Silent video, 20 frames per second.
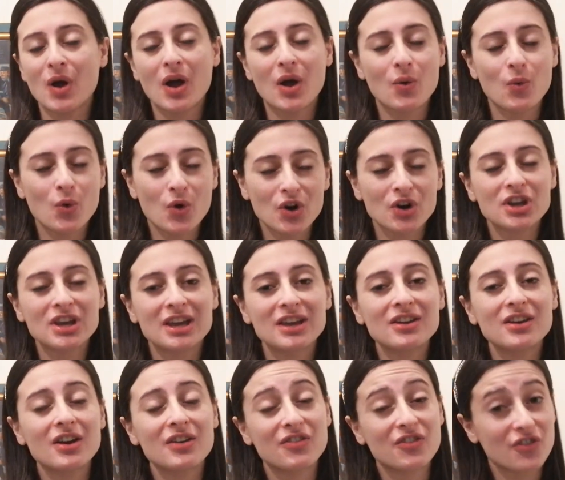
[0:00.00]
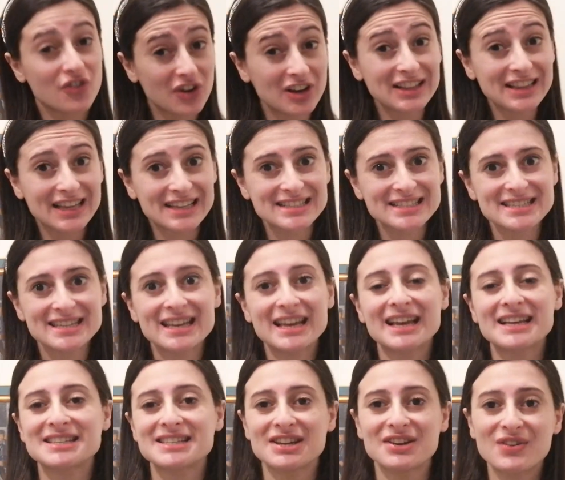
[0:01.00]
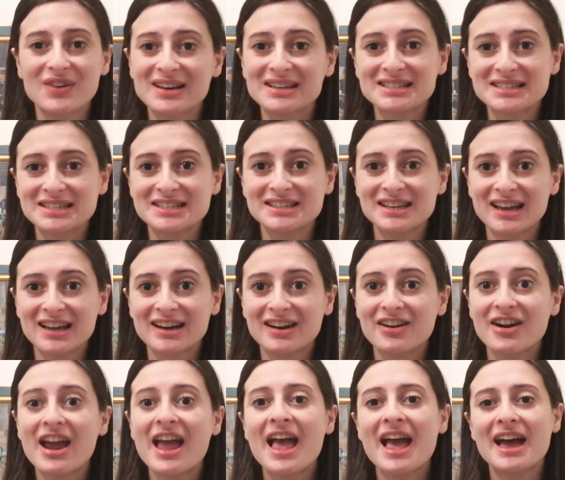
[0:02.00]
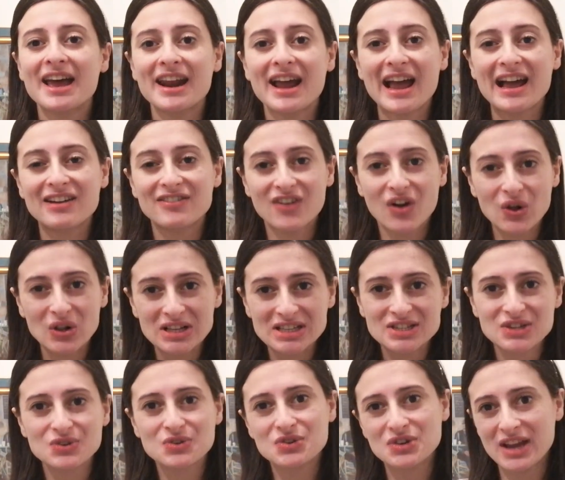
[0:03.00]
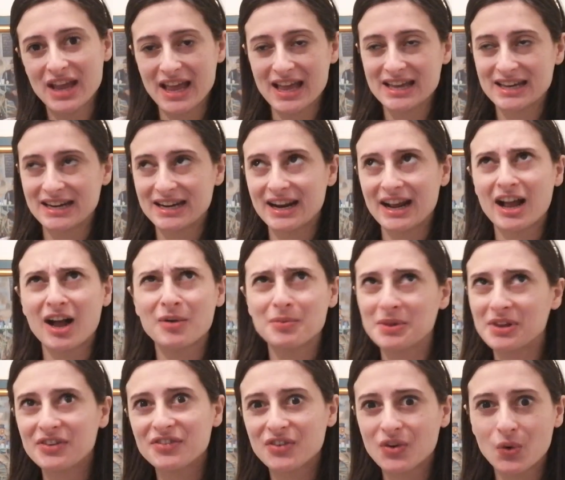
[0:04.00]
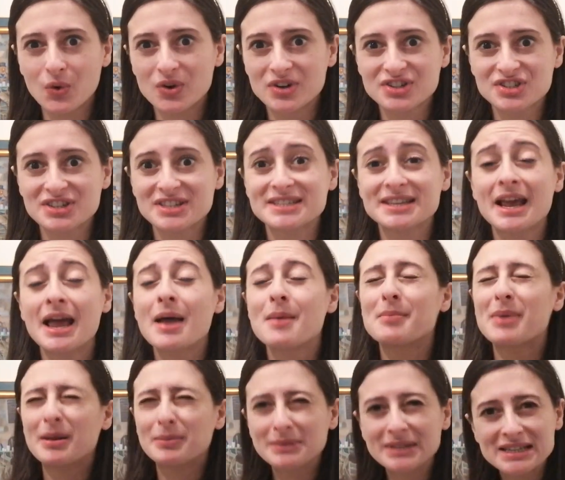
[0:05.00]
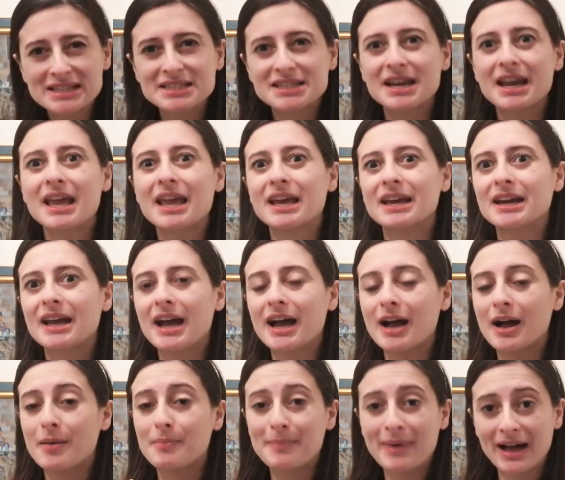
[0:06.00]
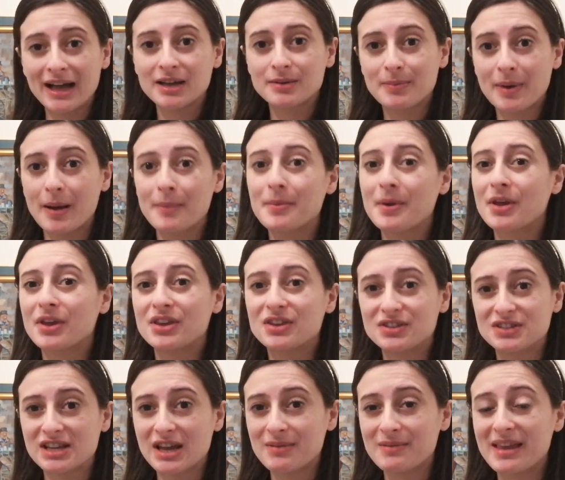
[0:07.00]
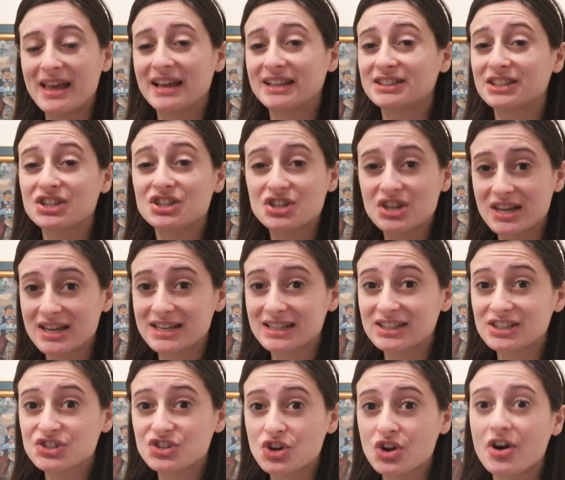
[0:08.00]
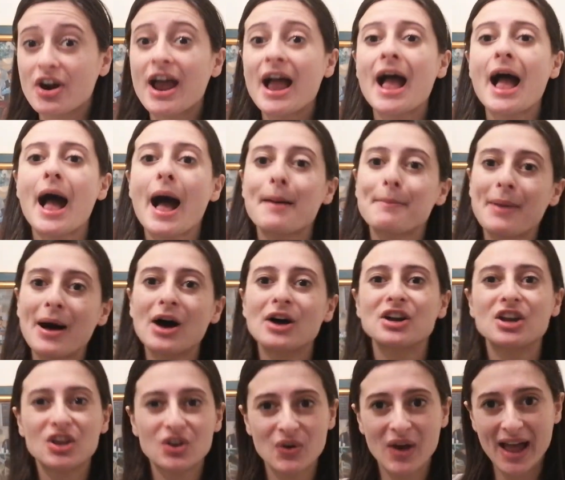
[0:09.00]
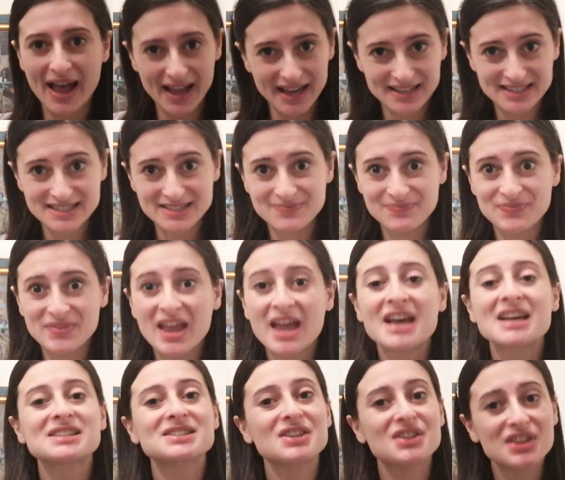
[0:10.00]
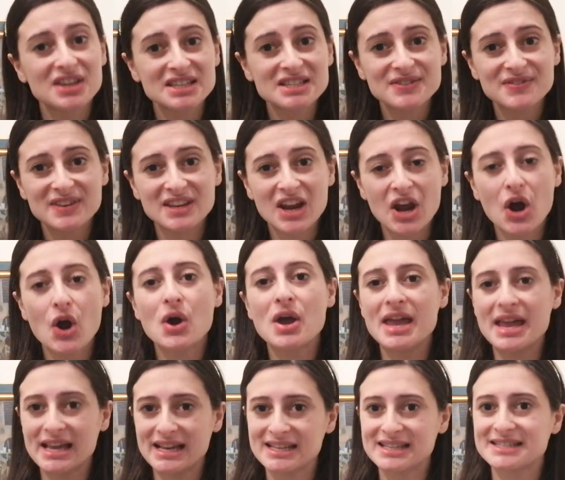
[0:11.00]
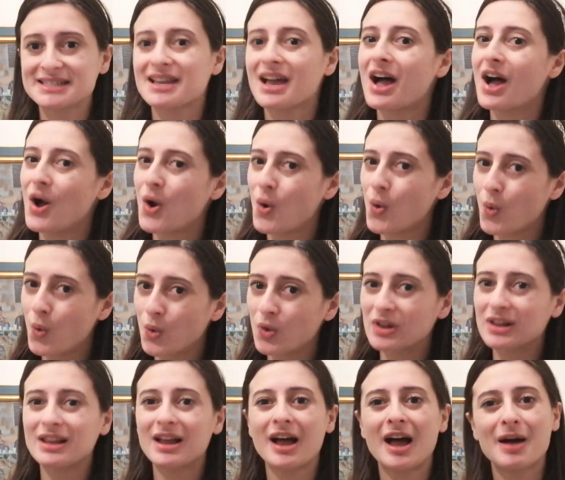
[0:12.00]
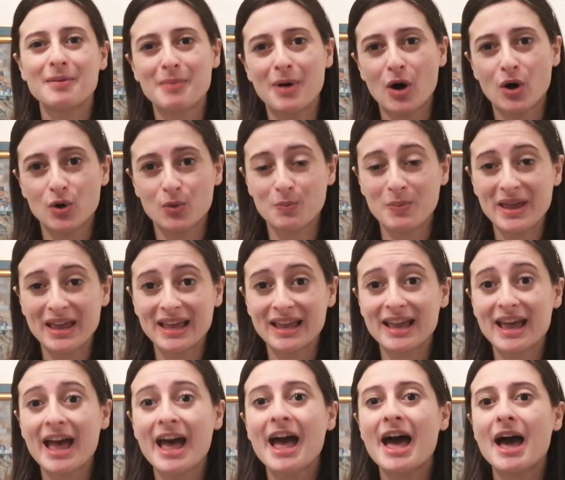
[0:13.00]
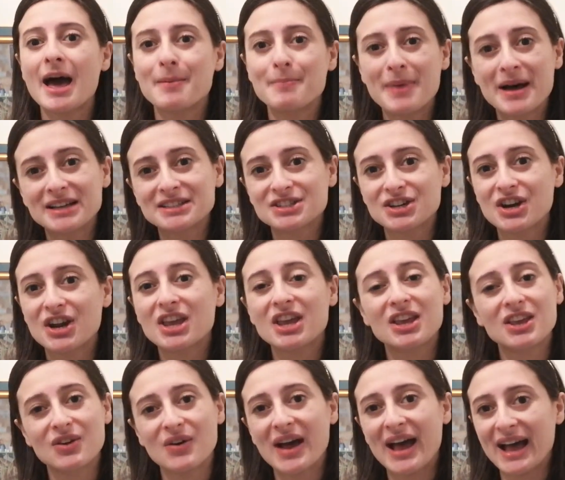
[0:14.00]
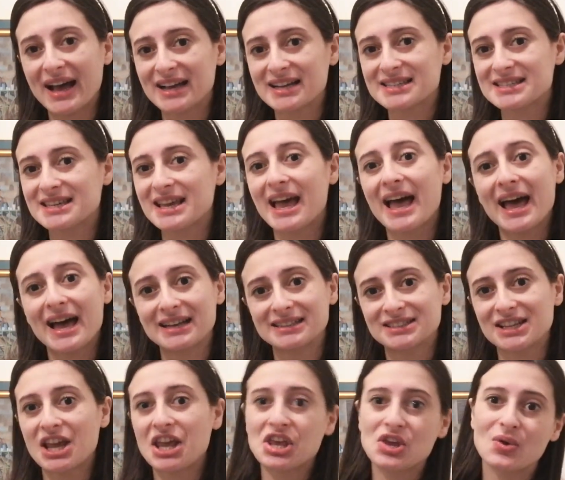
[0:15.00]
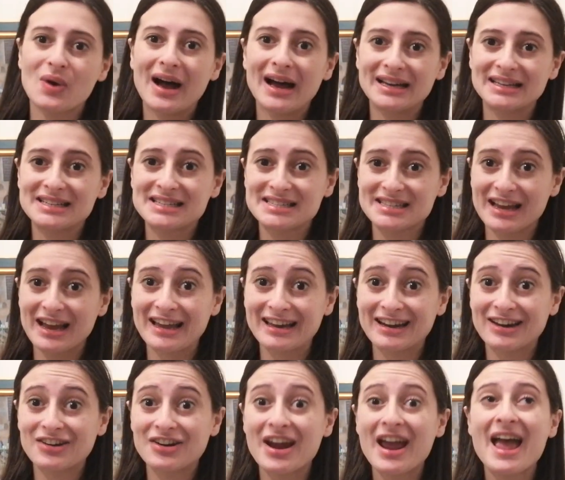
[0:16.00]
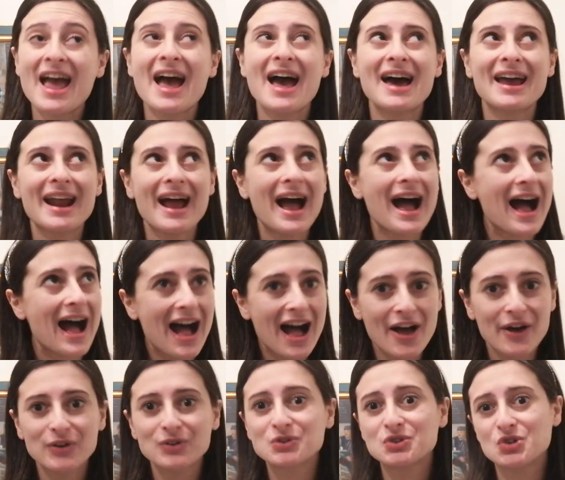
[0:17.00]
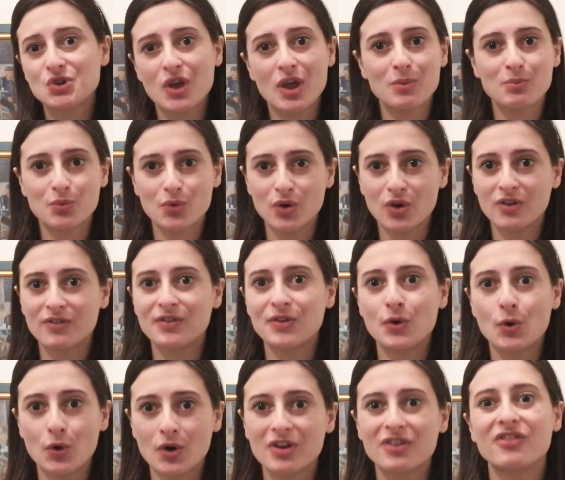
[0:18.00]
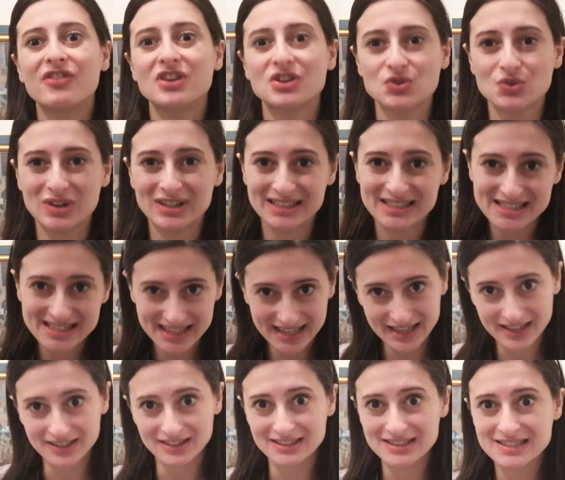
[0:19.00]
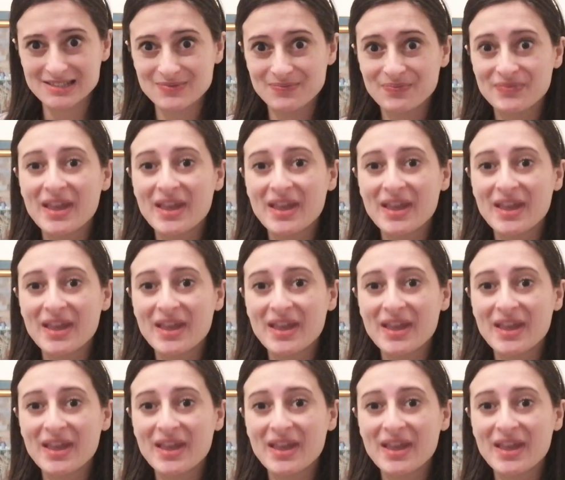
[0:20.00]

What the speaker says: working freelancing as a UX designer, and I have also created a couple of courses published in PacketPub, Udemy and Skillshare about UX. So this video is all about being a better UX and UI designer and how to improve your visual skills.